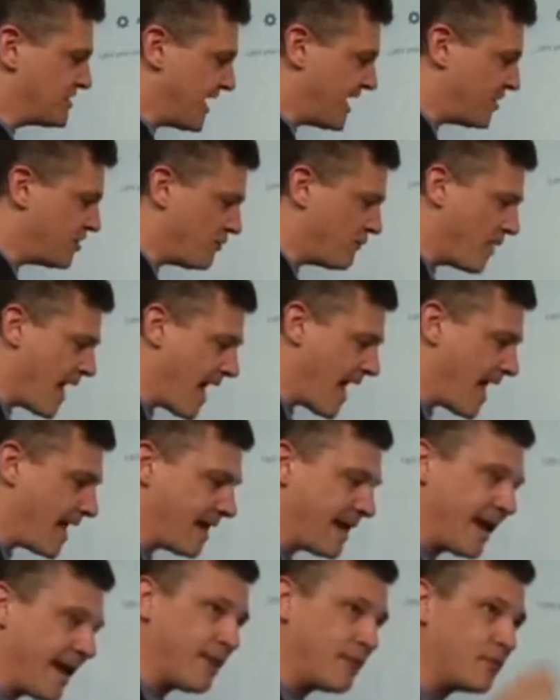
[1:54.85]
Say goodbye,
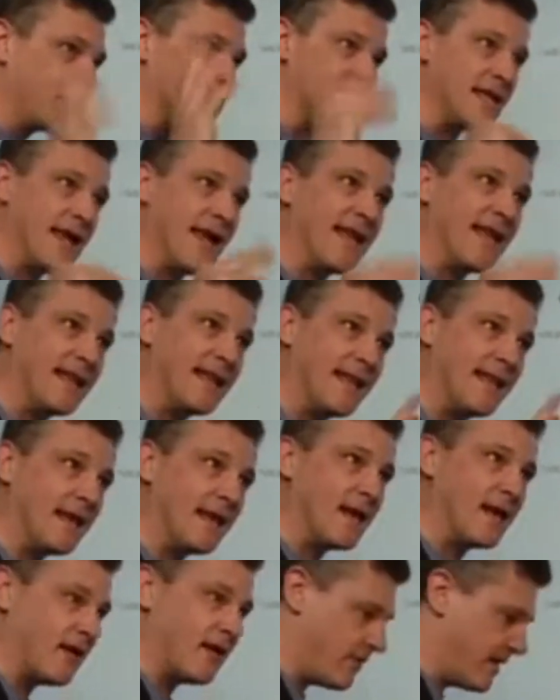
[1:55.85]
Cambridge
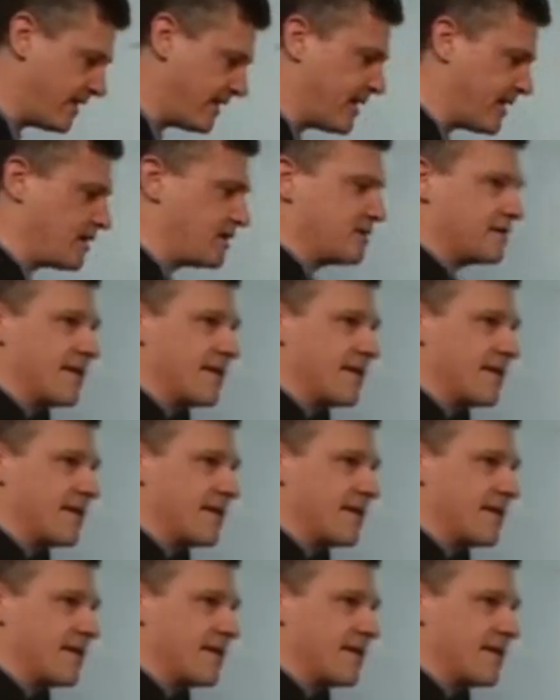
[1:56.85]
Analytica, right there.